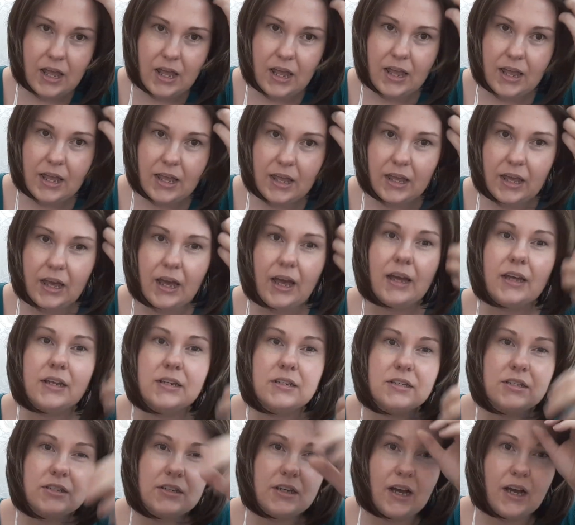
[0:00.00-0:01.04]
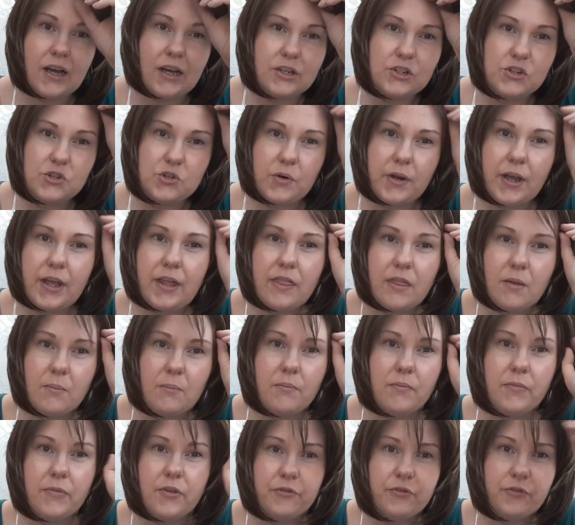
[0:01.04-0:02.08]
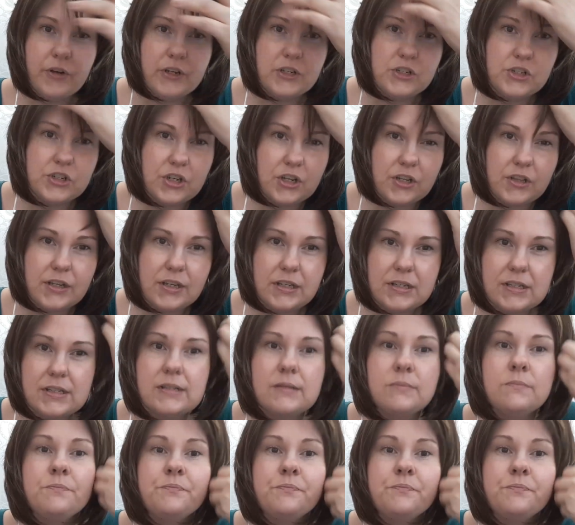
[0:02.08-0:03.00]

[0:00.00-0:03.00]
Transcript: and train the fringe on this.